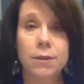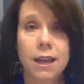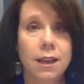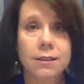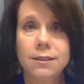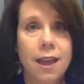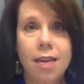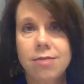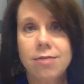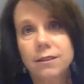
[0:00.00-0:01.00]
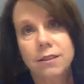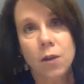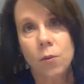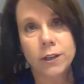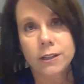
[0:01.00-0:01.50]
because that's
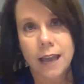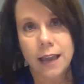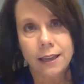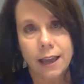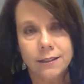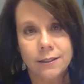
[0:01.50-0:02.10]
not where it's at yet.